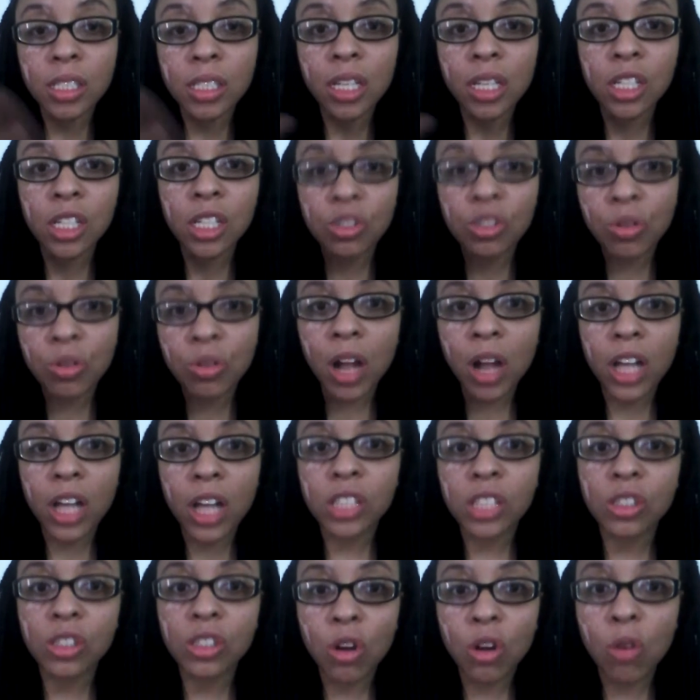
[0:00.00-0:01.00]
let you guys
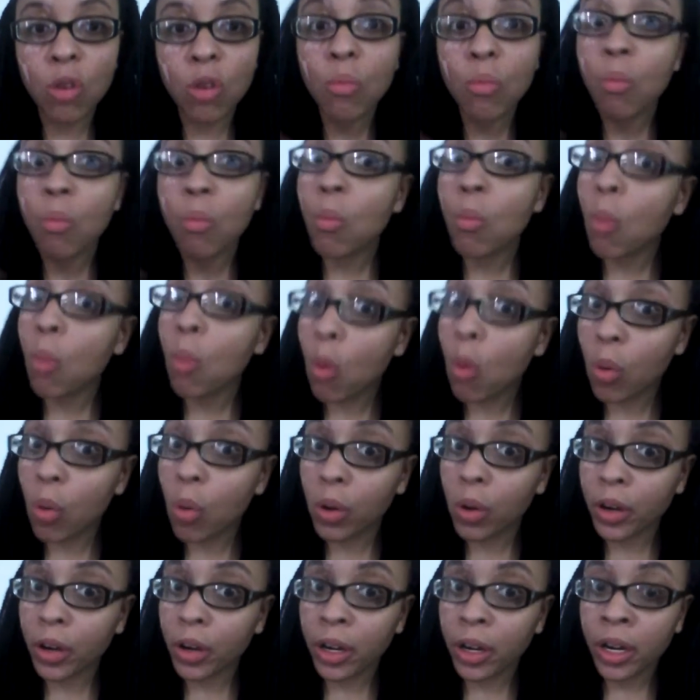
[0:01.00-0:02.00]
know
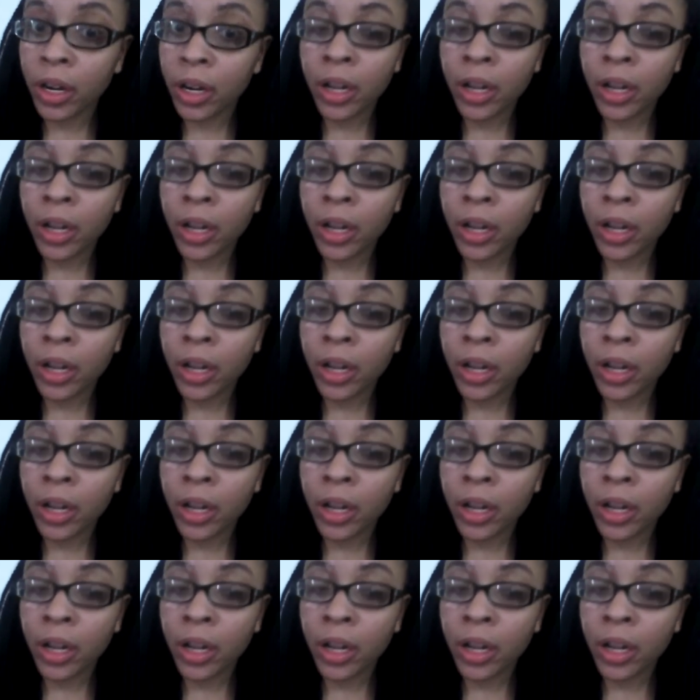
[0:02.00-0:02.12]
more